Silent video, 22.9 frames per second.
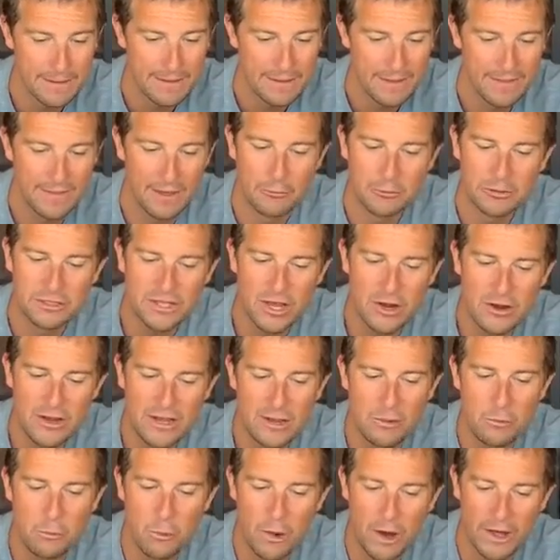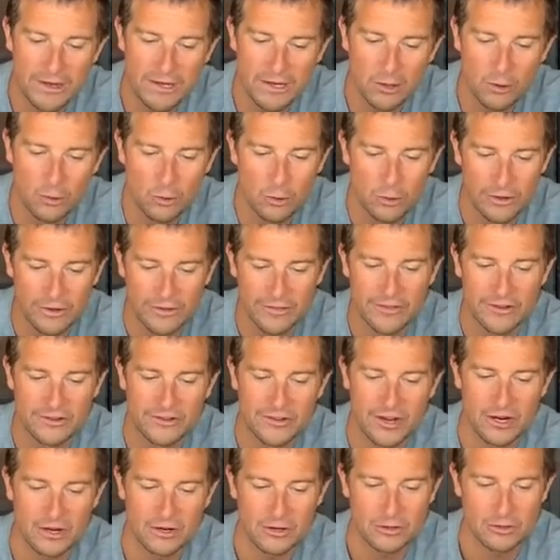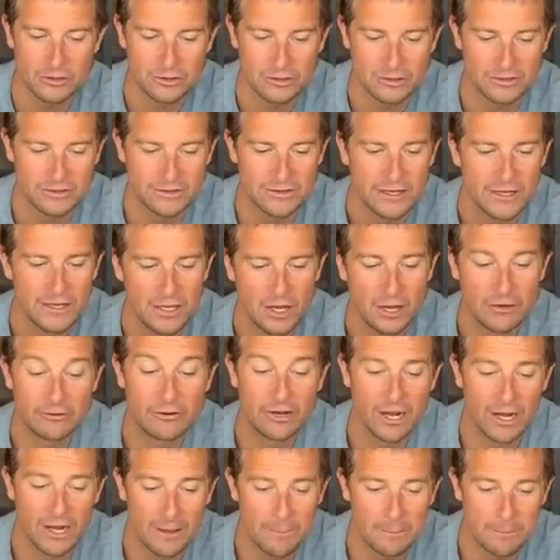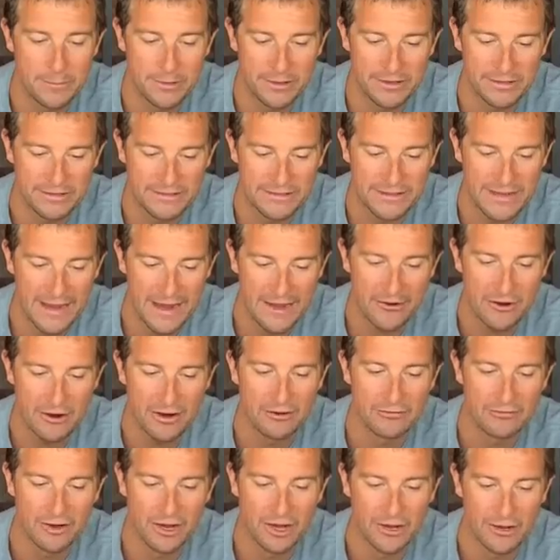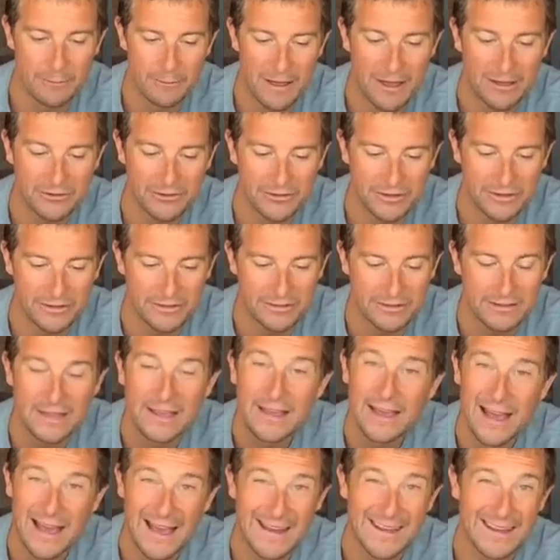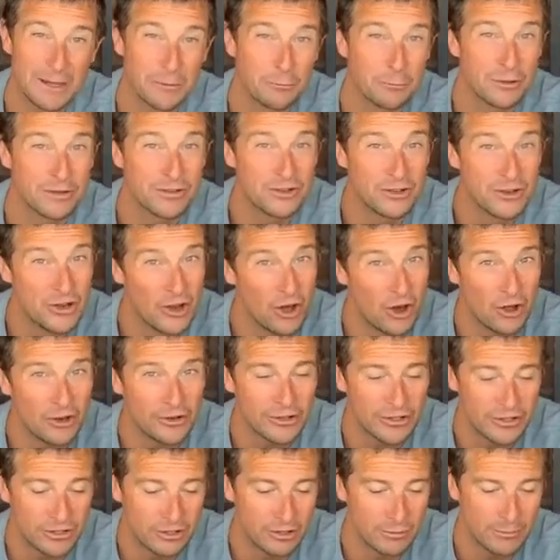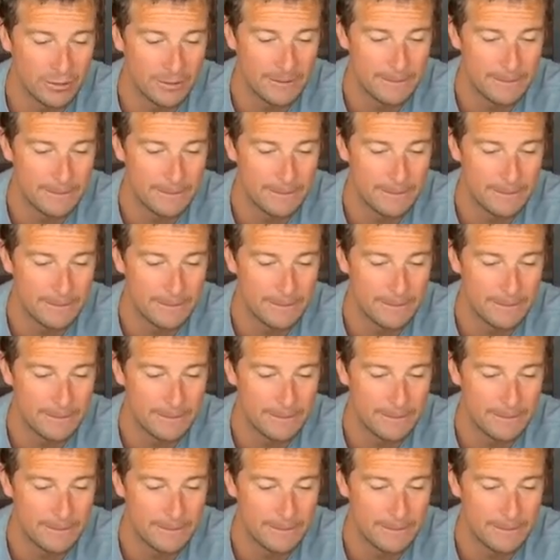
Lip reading: There was only one lord in the jungles of Colombia's Sierra Nevada mountains, and it was not human.